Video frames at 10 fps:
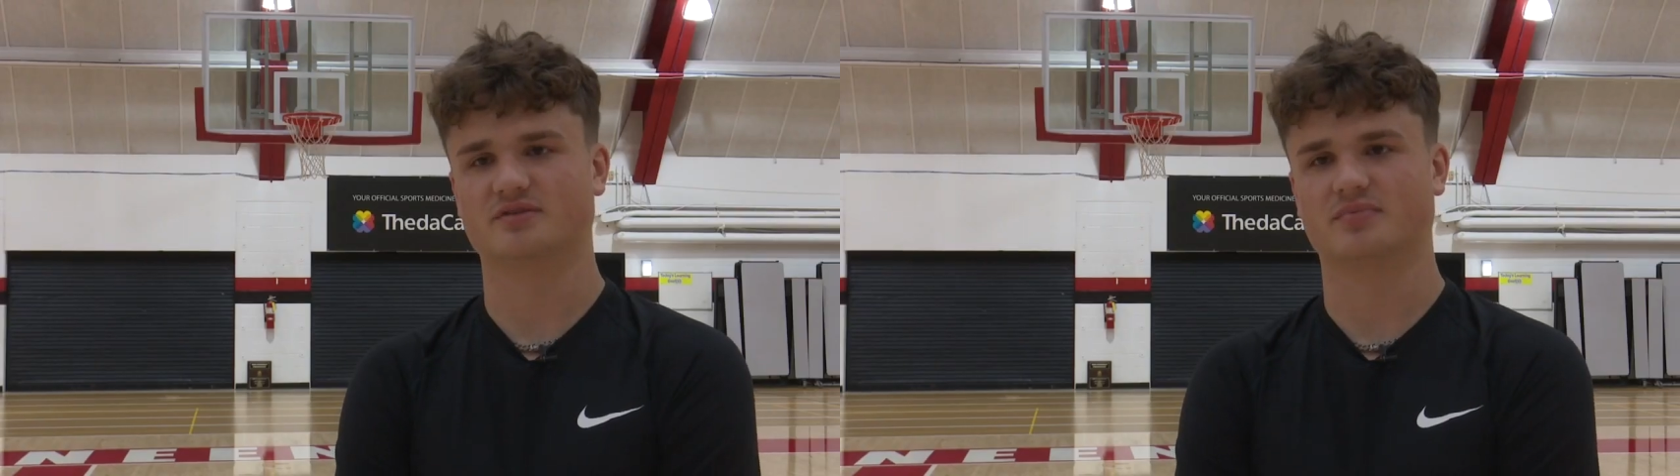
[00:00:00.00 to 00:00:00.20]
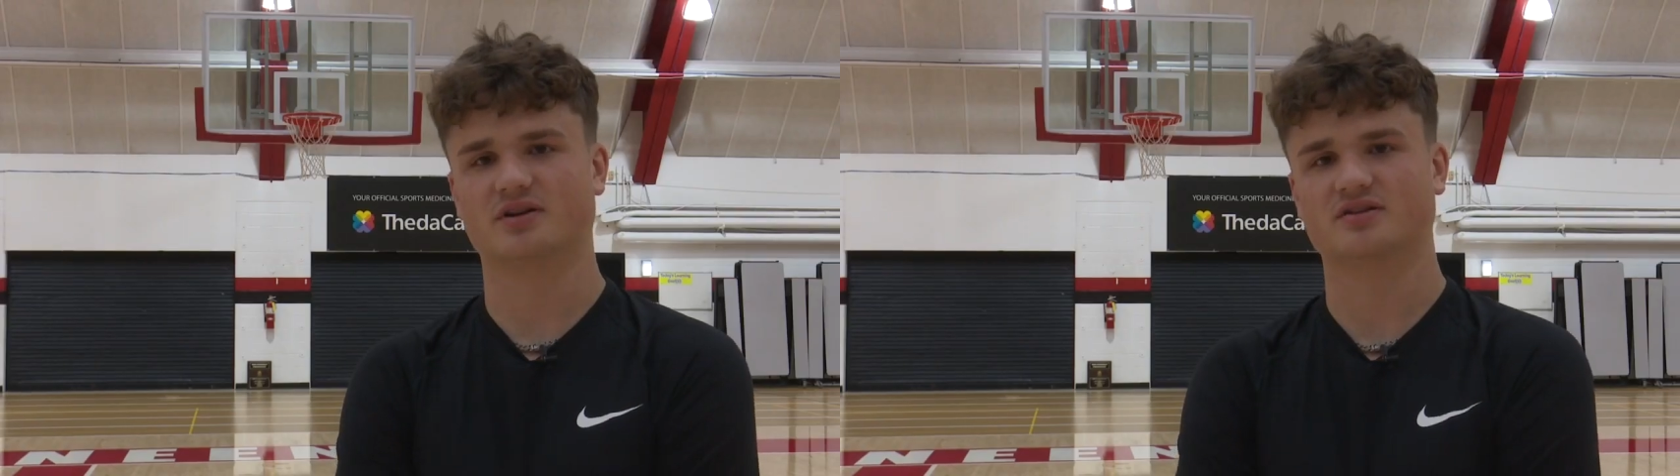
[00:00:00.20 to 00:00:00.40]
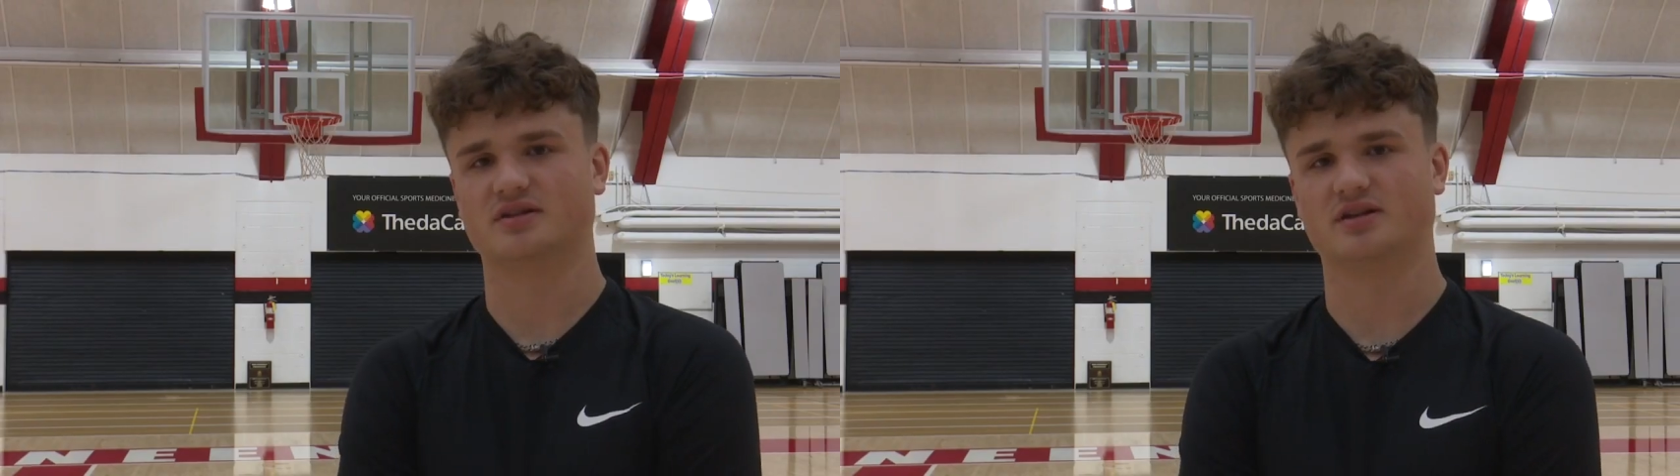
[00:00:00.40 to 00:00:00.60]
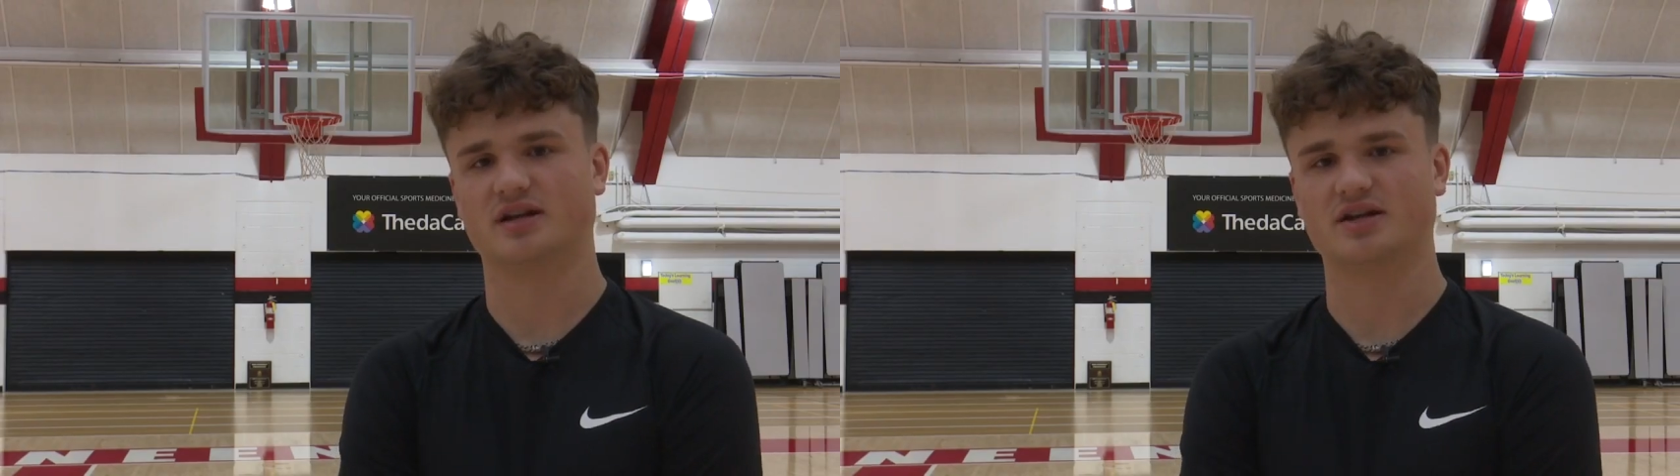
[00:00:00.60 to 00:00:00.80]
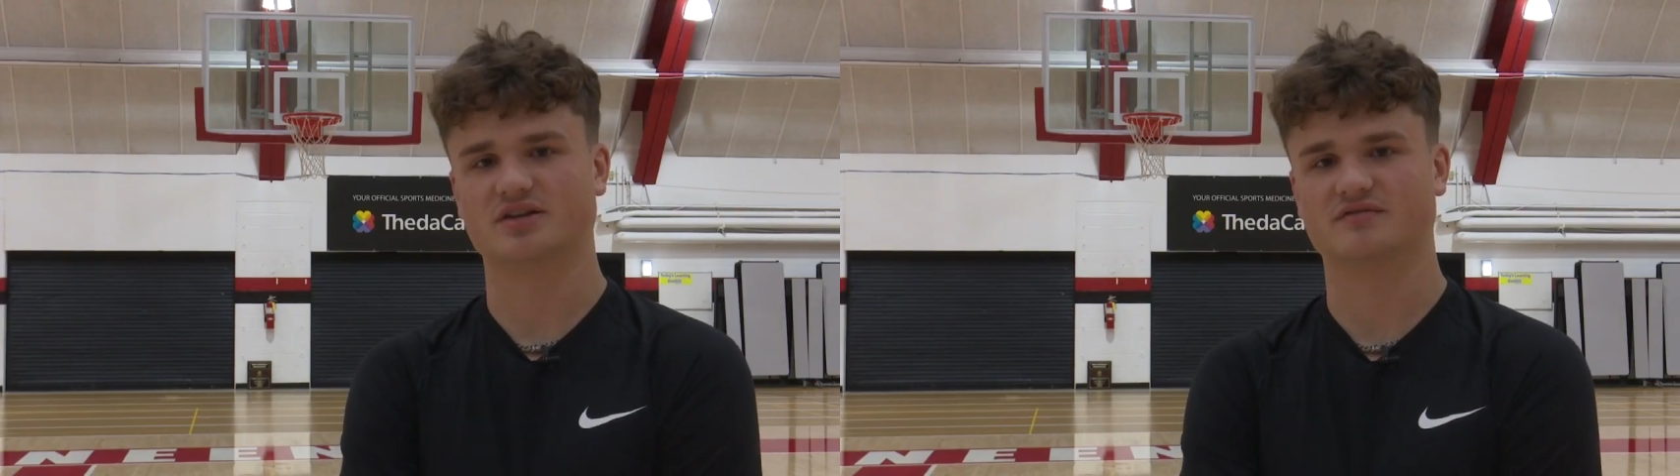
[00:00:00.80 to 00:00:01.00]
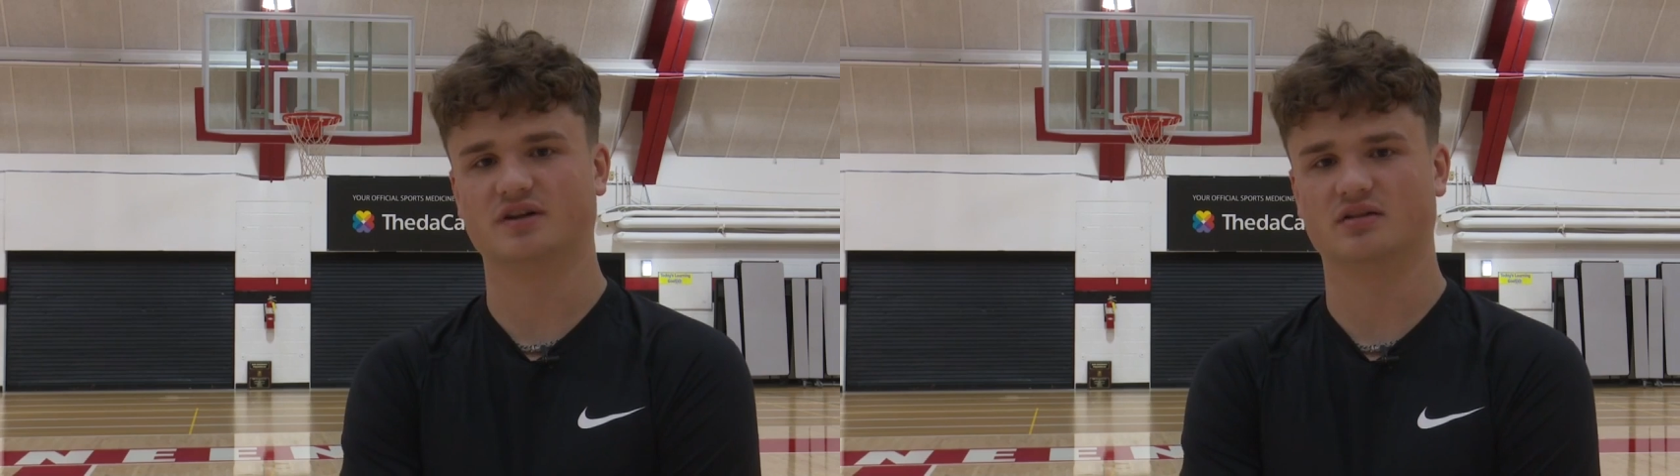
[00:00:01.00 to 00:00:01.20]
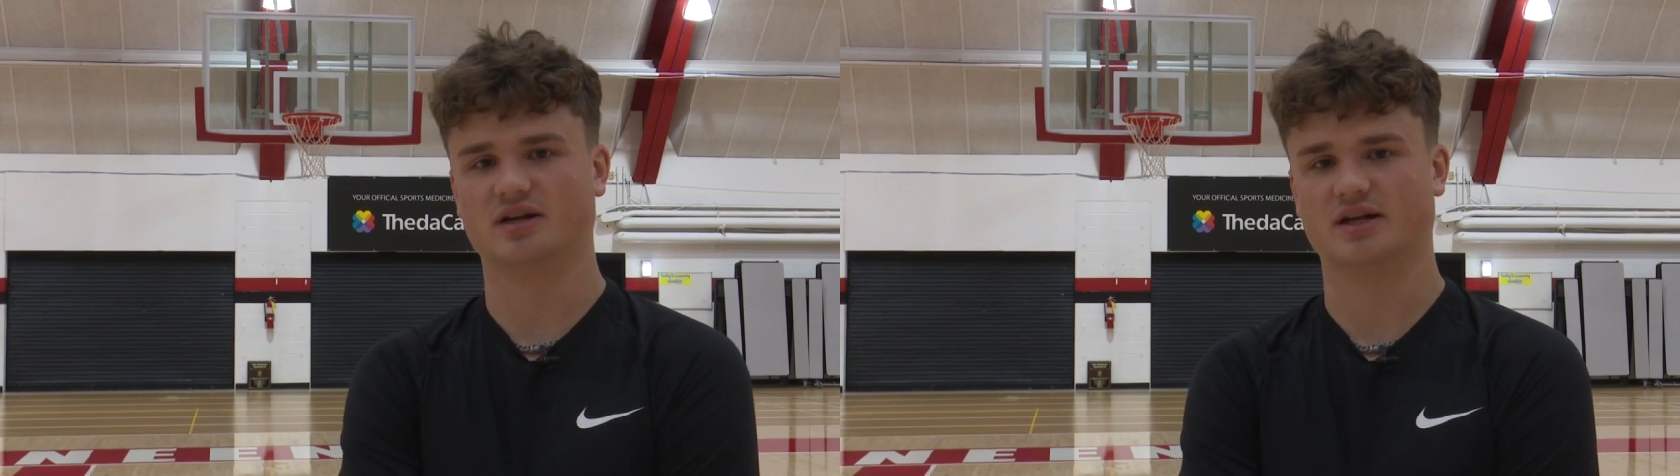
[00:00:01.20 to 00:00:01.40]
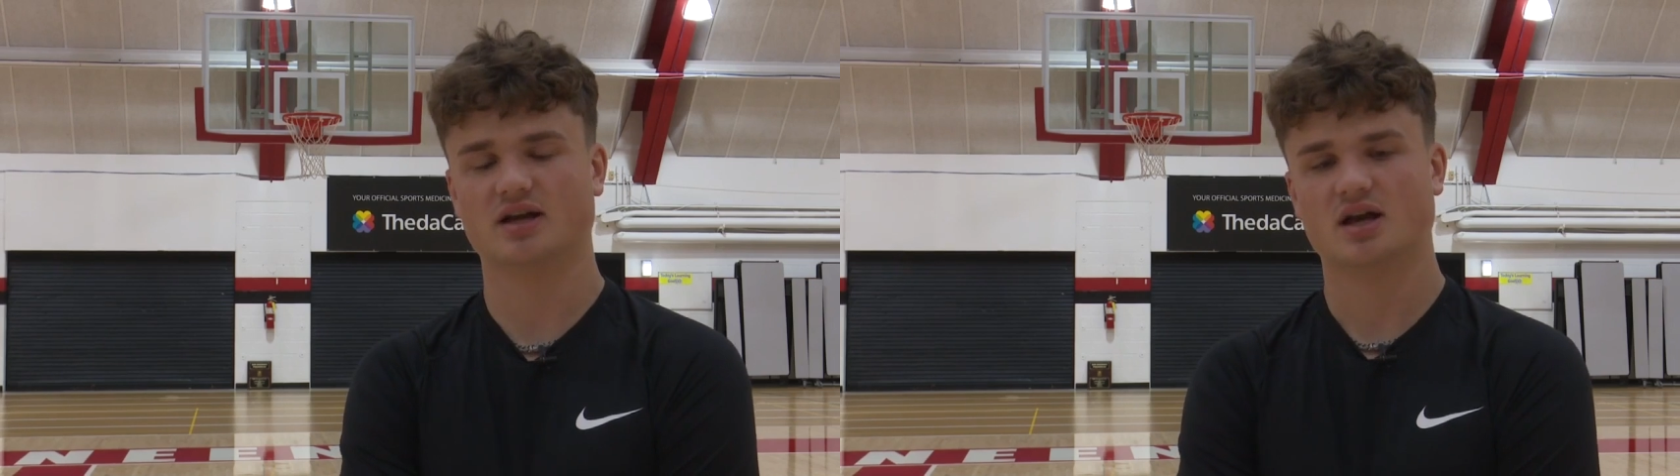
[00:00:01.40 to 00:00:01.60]
person, and I just felt
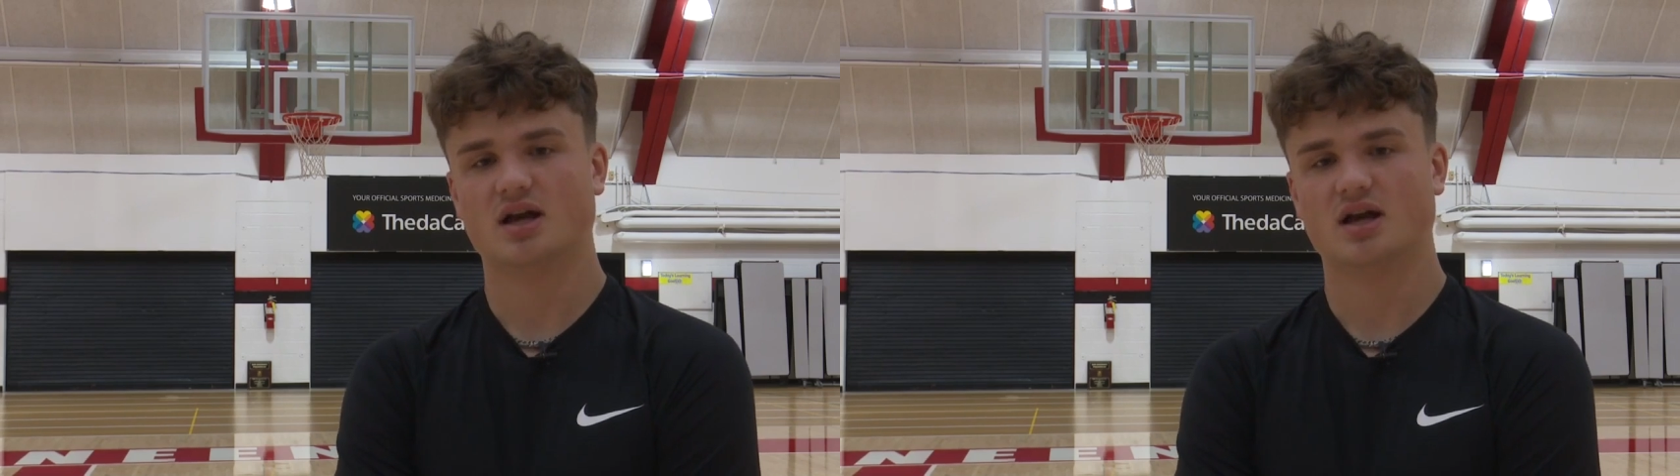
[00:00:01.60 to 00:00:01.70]
like